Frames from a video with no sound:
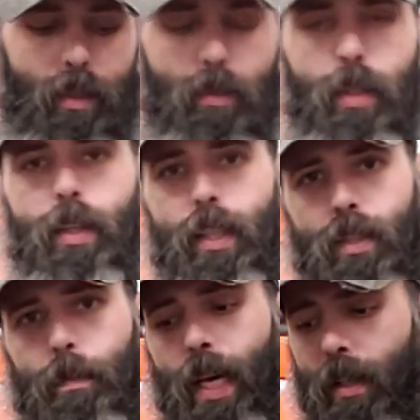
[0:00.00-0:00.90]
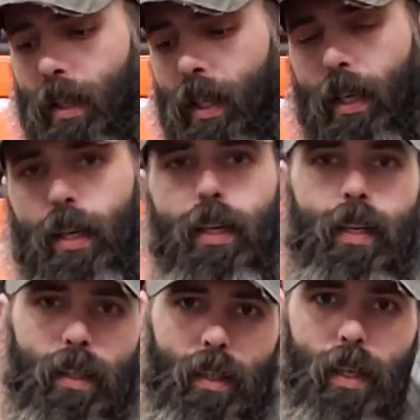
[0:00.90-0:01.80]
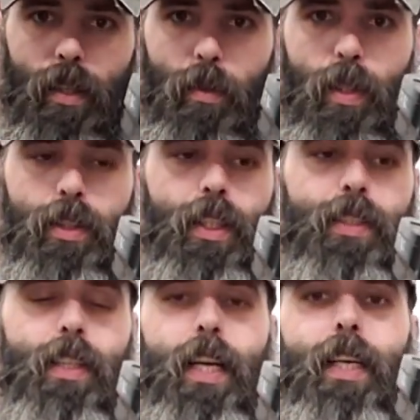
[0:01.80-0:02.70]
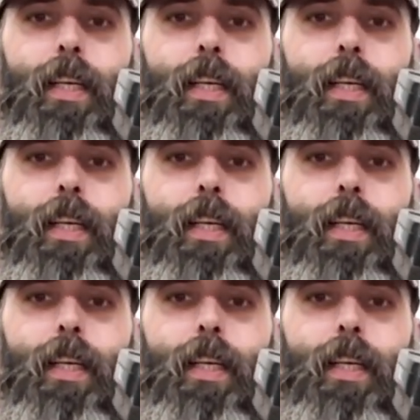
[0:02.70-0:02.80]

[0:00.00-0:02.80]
with this battery here and another one just like